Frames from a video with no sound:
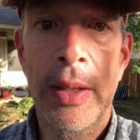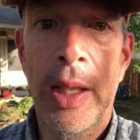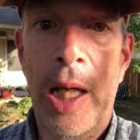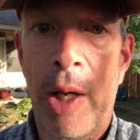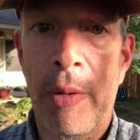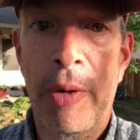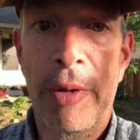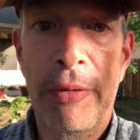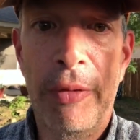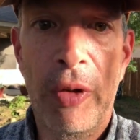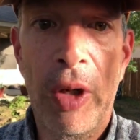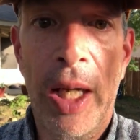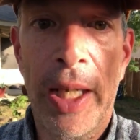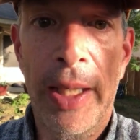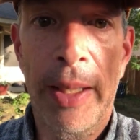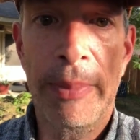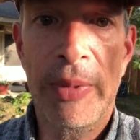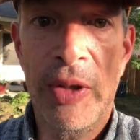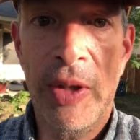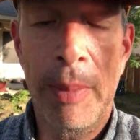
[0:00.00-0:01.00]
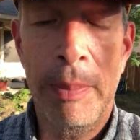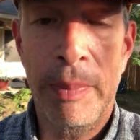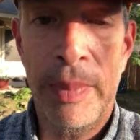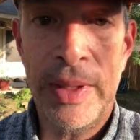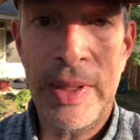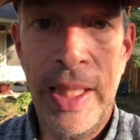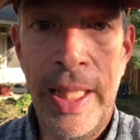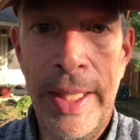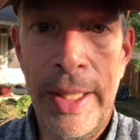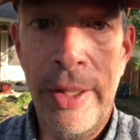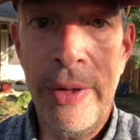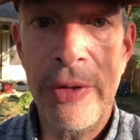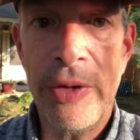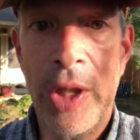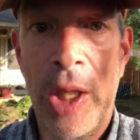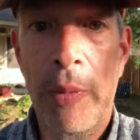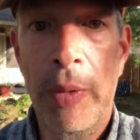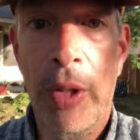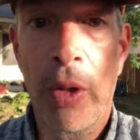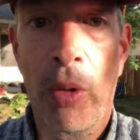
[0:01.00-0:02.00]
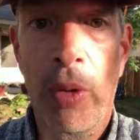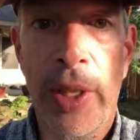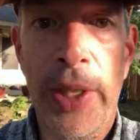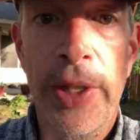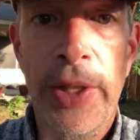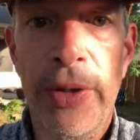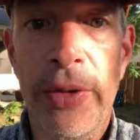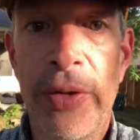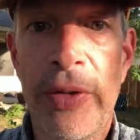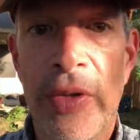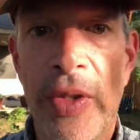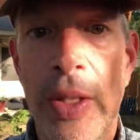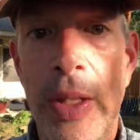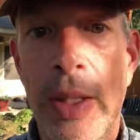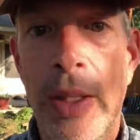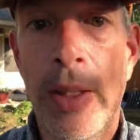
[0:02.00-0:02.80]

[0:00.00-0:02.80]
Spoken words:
I would fry up some potatoes. I would only use